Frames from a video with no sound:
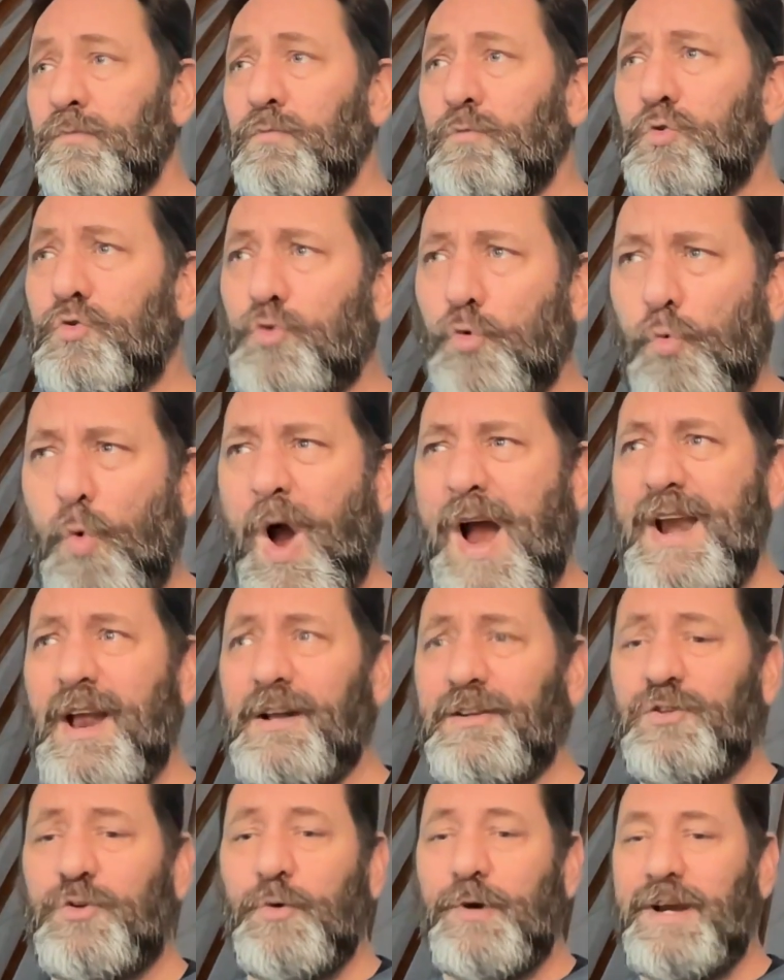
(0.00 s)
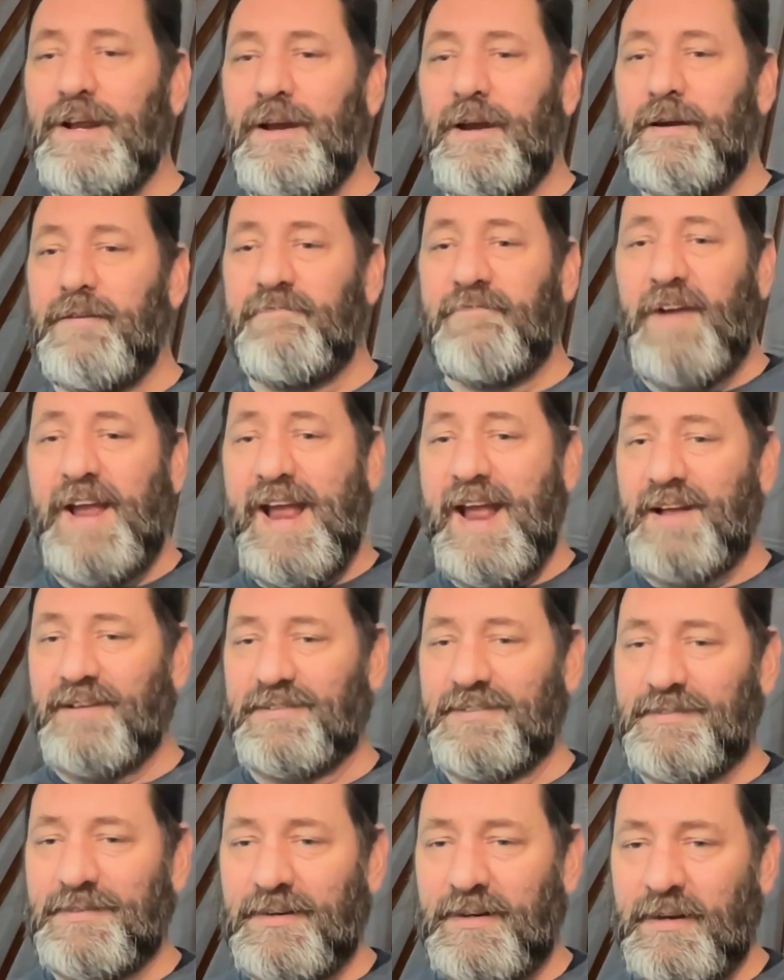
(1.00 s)
So why not doing it in
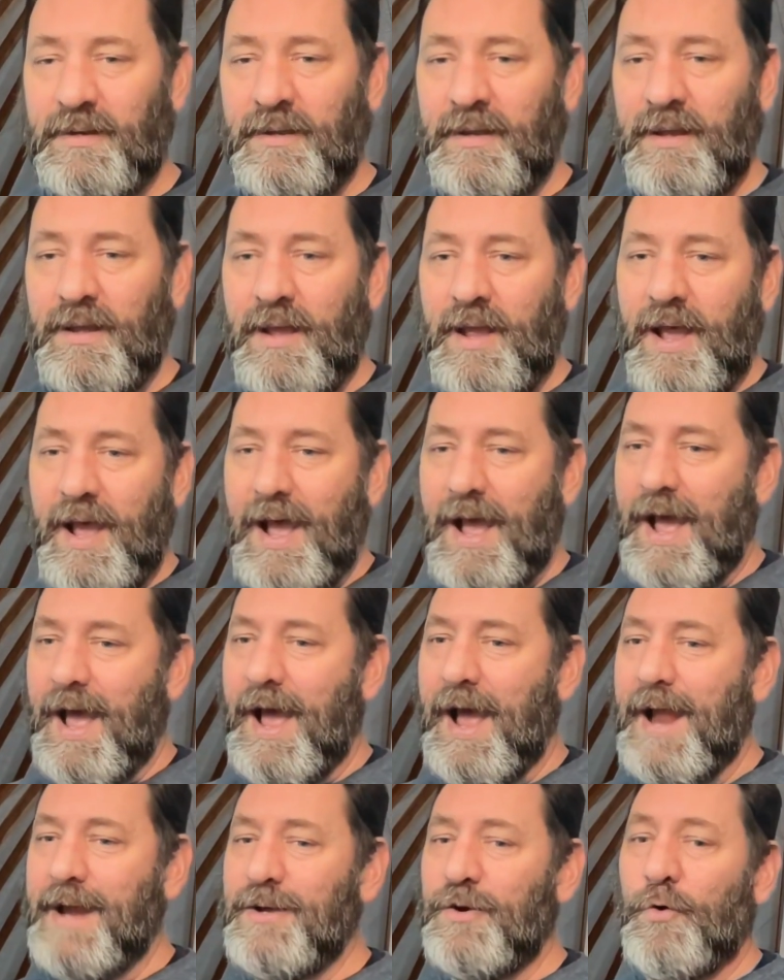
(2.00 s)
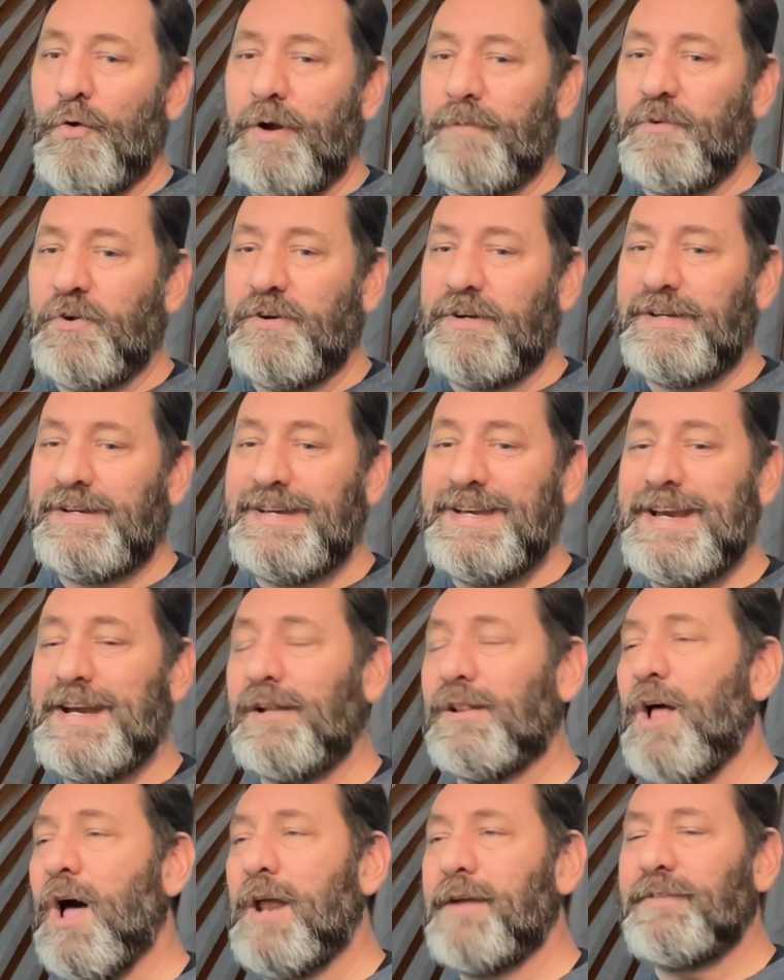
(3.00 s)
advance? I know I'm going to need a
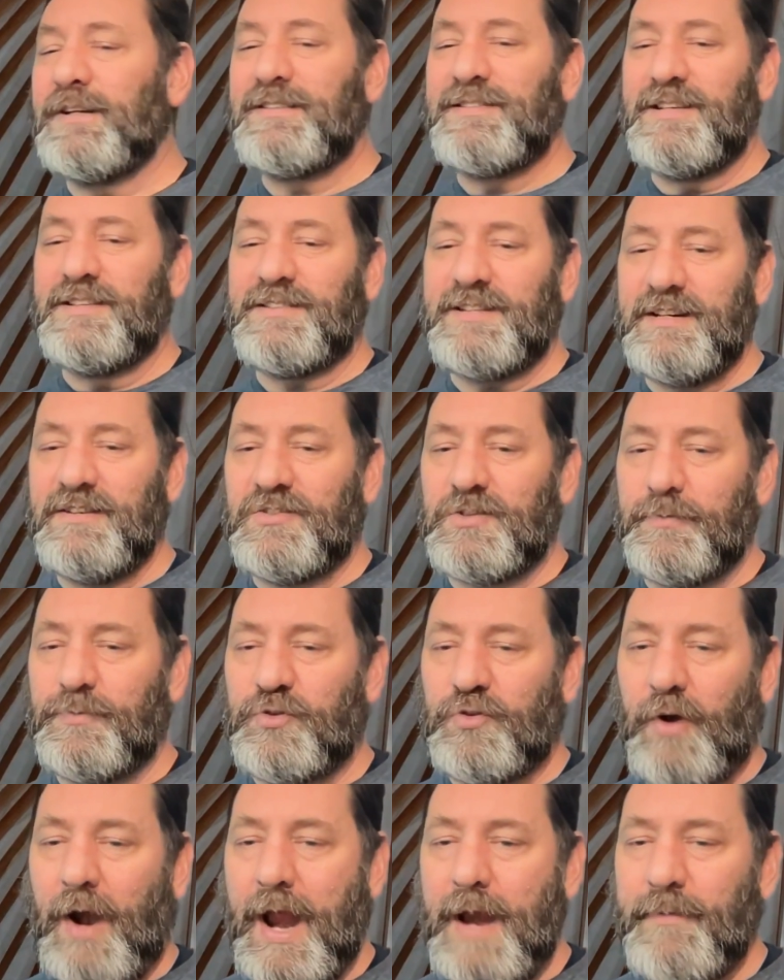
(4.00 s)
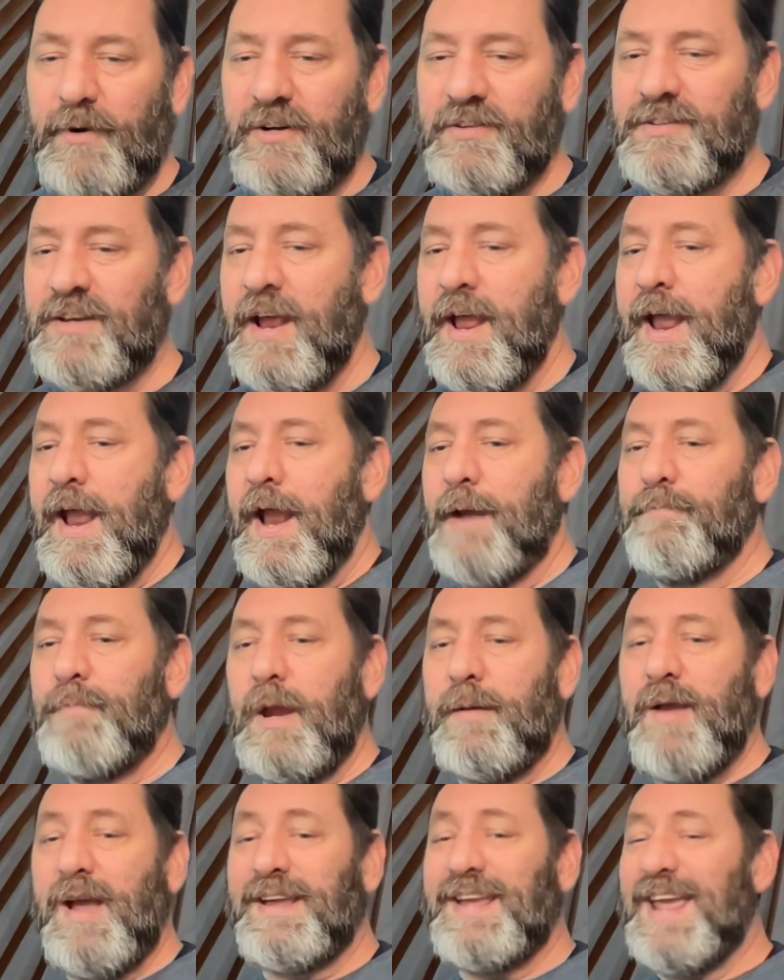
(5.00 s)
lot of existing subscribers, and
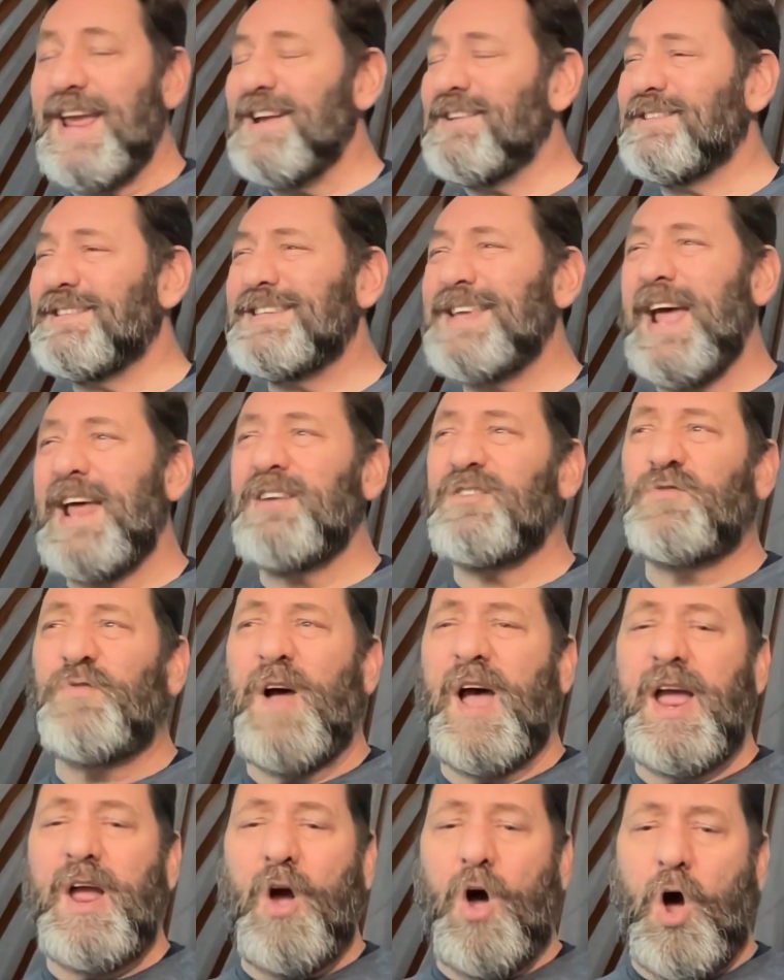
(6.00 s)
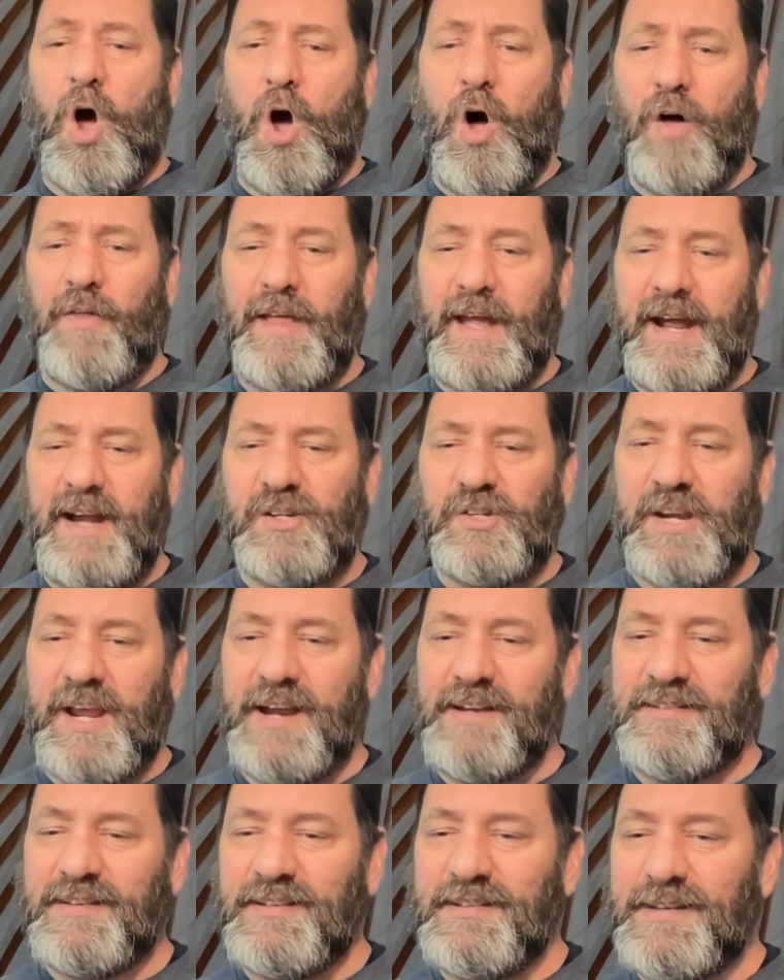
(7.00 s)
maybe I can't satisfy all the edge
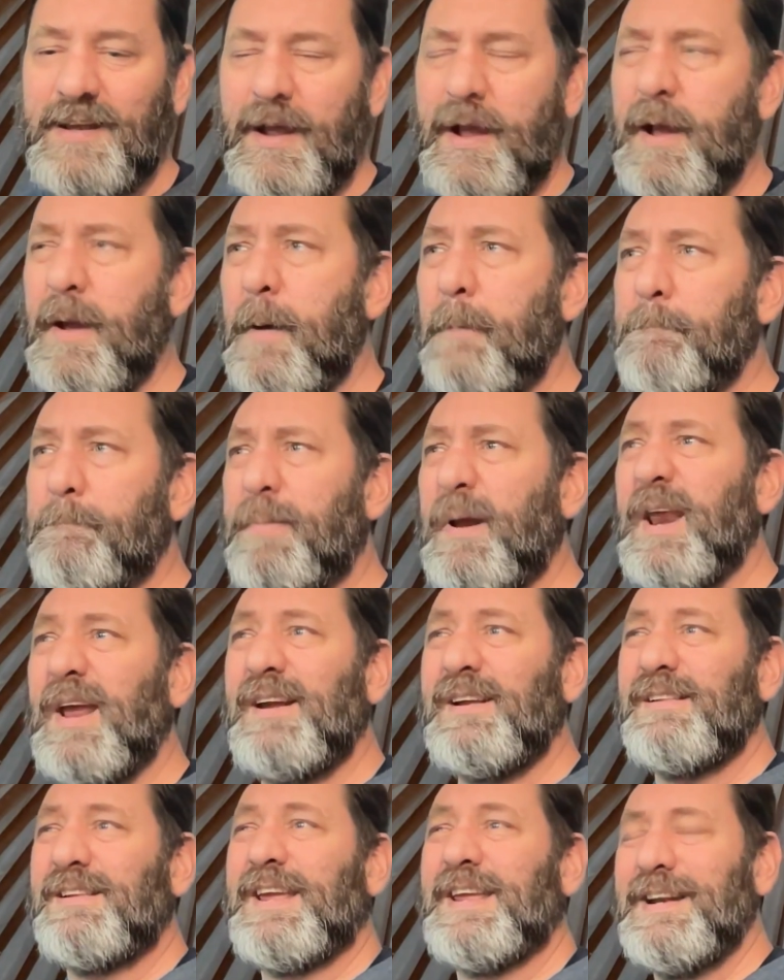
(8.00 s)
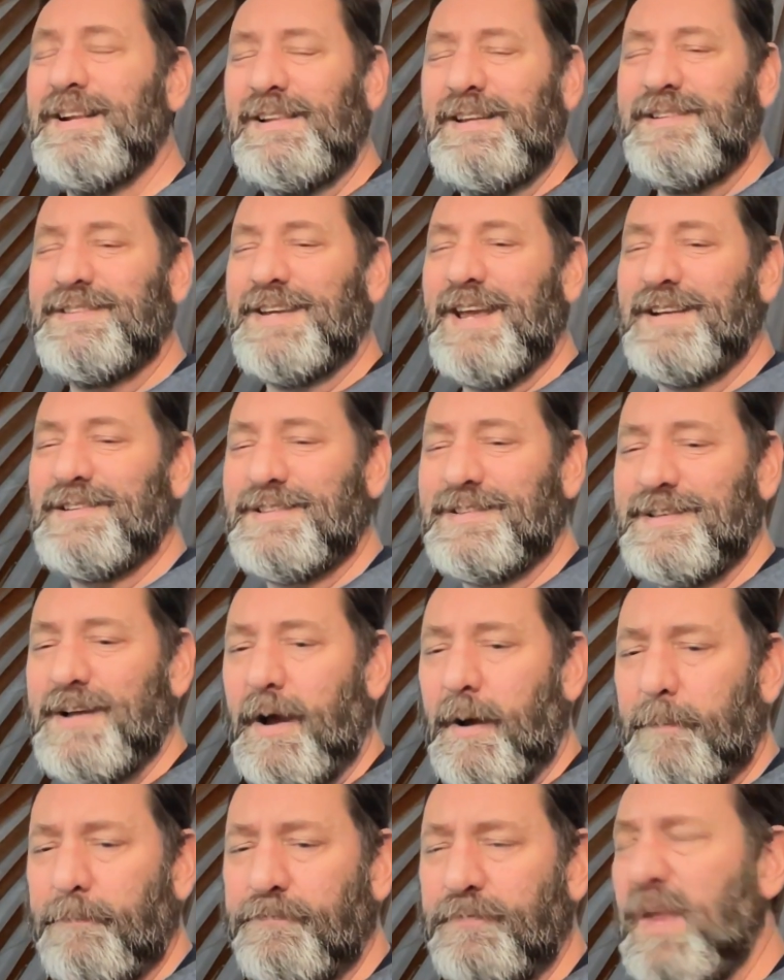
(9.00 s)
cases, but I can at least get
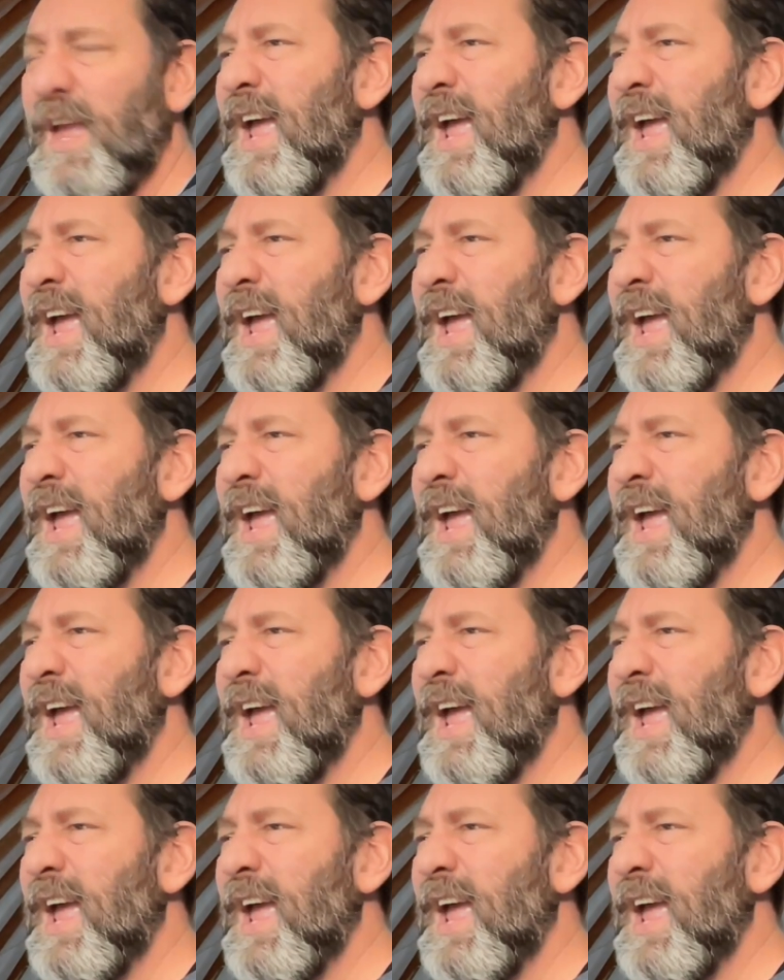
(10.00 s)
some.